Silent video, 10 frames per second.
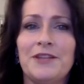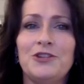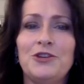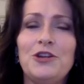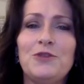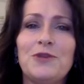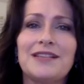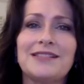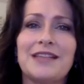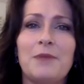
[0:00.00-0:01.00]
Do you
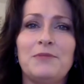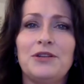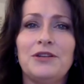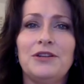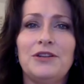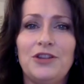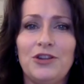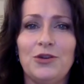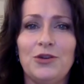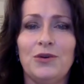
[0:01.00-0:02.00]
accept
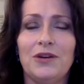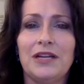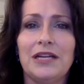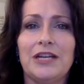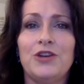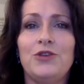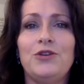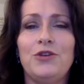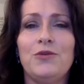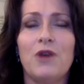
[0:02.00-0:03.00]
you and who
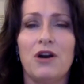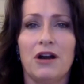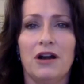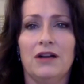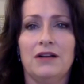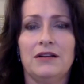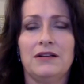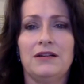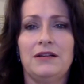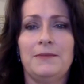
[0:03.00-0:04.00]
you are?
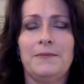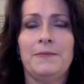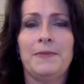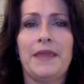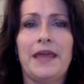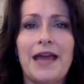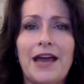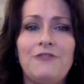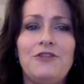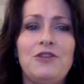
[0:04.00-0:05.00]

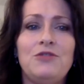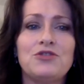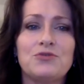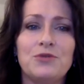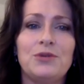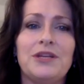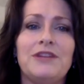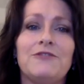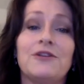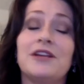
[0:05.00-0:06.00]
Have you
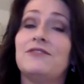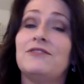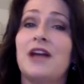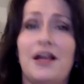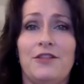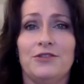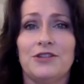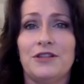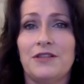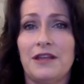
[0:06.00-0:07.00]
truly forgiven
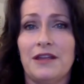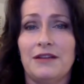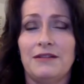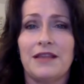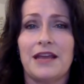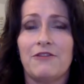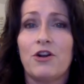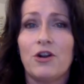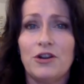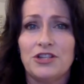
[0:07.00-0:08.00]
others and, and that have
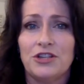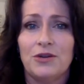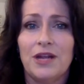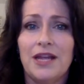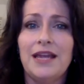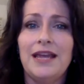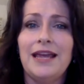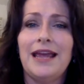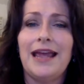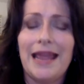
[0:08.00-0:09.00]
hurt you?
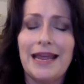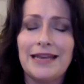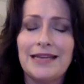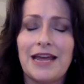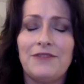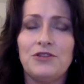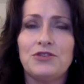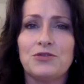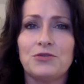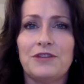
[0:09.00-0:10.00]
And have you
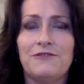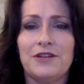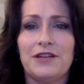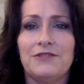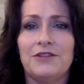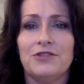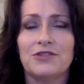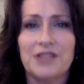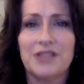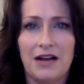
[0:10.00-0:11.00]
truly forgiven
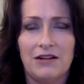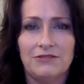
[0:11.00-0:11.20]
yourself?